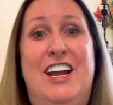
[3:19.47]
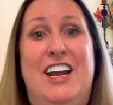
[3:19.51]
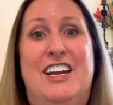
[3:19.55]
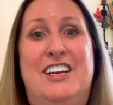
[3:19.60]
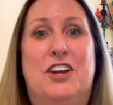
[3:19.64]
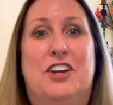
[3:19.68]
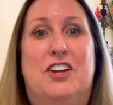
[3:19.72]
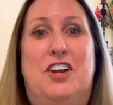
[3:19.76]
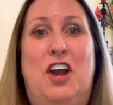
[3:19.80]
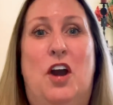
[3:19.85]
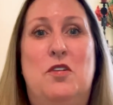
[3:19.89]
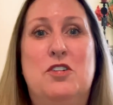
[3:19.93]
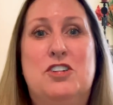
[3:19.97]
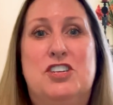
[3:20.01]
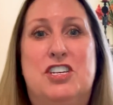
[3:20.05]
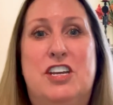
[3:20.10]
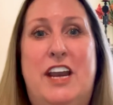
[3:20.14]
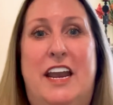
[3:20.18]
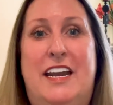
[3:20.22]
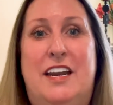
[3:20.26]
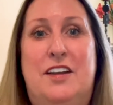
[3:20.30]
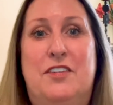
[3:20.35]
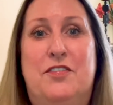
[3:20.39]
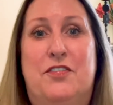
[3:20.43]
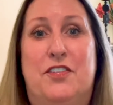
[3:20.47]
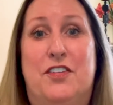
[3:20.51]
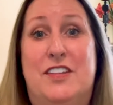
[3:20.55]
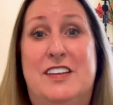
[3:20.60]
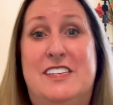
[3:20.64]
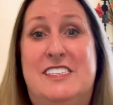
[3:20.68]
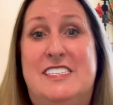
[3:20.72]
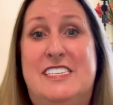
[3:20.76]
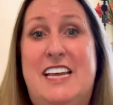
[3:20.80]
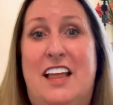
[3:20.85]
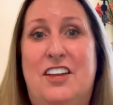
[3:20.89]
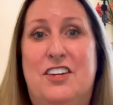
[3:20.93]
Negotiating for
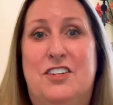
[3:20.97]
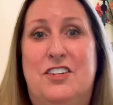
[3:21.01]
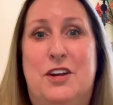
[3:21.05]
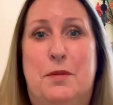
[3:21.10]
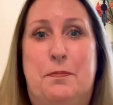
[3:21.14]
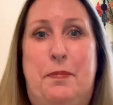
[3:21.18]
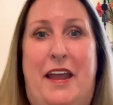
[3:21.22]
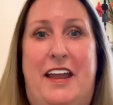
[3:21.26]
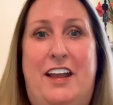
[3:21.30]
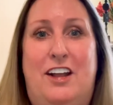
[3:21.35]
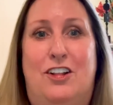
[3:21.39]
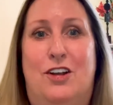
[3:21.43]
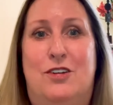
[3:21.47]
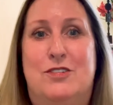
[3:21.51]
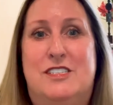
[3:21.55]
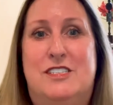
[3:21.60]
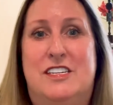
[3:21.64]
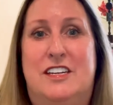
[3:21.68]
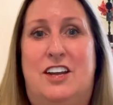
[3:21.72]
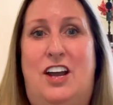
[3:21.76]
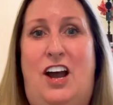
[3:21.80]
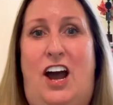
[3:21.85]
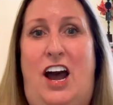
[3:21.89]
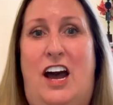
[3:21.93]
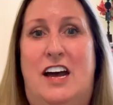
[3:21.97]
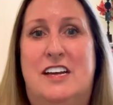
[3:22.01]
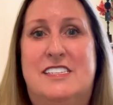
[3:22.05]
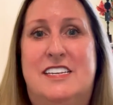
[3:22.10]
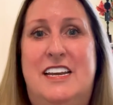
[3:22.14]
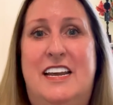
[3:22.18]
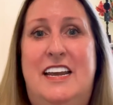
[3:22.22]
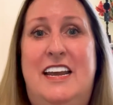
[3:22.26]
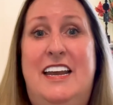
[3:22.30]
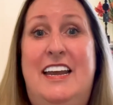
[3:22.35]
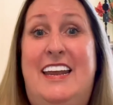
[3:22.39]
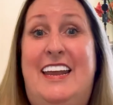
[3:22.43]
the seller to pay closing costs
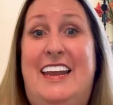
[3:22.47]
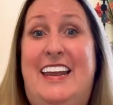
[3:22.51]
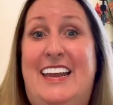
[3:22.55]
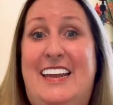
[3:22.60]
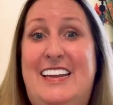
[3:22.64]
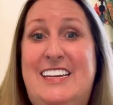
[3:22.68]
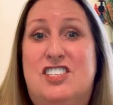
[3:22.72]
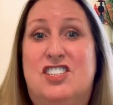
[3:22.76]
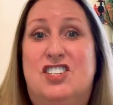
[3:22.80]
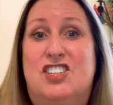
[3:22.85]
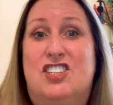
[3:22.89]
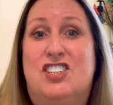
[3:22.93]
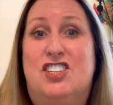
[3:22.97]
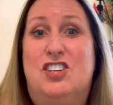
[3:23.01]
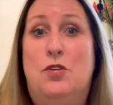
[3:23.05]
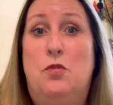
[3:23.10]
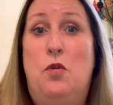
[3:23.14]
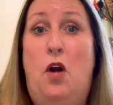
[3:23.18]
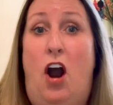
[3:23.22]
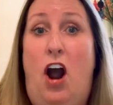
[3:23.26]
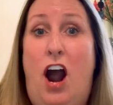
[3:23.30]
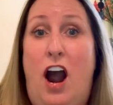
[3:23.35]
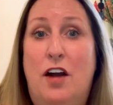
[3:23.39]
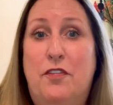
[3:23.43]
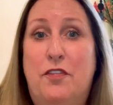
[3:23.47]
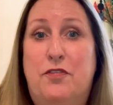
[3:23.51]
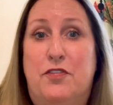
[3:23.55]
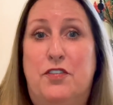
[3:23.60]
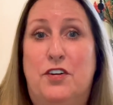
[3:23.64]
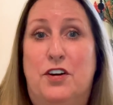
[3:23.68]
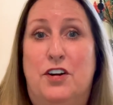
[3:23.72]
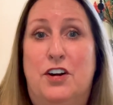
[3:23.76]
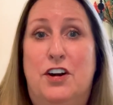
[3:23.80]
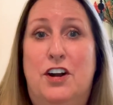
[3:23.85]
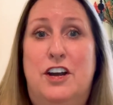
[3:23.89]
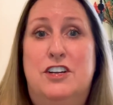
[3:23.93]
is to
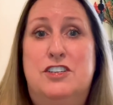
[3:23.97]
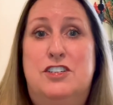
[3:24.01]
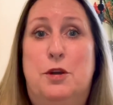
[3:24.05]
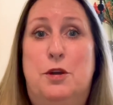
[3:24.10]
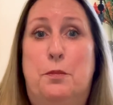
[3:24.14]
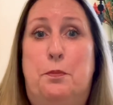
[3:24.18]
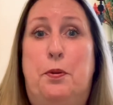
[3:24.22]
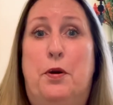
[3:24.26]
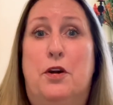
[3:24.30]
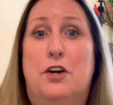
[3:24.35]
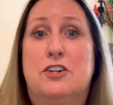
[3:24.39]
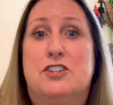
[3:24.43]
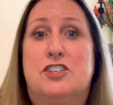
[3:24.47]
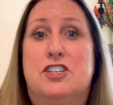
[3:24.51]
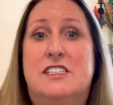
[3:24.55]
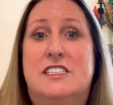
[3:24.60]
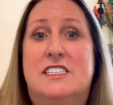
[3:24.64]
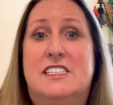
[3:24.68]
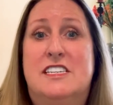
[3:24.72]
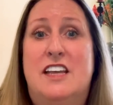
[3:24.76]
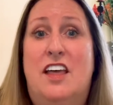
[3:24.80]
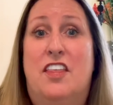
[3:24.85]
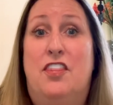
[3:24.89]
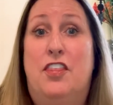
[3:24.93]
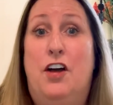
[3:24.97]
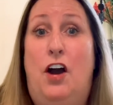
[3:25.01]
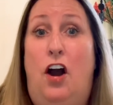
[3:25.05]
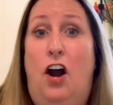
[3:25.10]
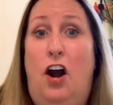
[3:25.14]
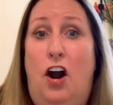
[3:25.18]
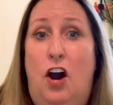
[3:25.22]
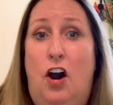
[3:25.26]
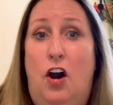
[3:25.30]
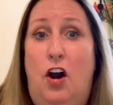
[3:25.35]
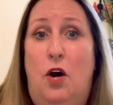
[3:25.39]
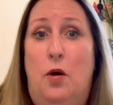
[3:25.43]
offer to purchase the
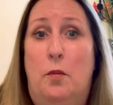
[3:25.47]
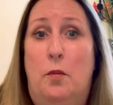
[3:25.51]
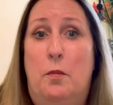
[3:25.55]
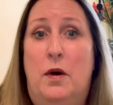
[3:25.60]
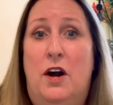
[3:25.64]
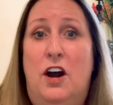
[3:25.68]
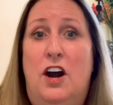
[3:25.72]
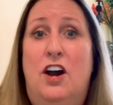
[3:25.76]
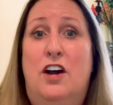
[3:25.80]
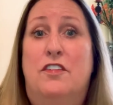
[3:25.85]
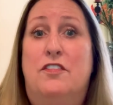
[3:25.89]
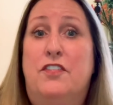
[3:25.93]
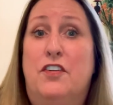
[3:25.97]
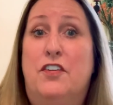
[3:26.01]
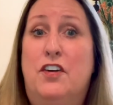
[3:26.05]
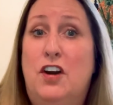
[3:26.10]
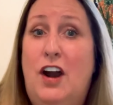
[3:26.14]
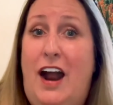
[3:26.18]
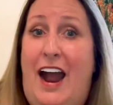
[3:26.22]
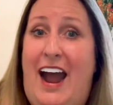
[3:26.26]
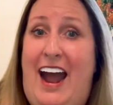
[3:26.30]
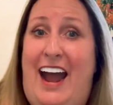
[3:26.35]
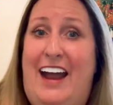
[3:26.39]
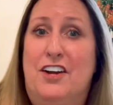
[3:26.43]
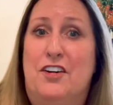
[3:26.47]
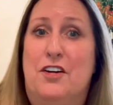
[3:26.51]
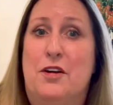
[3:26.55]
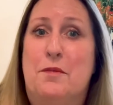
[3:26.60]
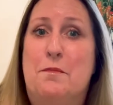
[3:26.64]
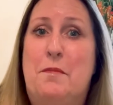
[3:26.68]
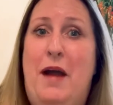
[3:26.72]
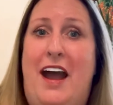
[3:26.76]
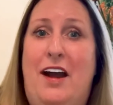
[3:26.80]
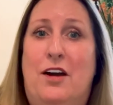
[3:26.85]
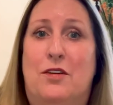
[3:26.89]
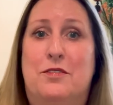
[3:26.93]
home for a higher
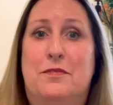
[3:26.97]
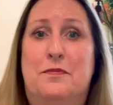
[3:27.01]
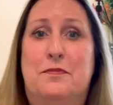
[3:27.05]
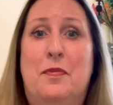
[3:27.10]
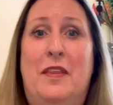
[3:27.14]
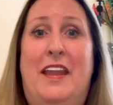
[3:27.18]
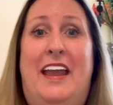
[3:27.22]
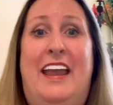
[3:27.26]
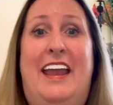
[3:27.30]
amount.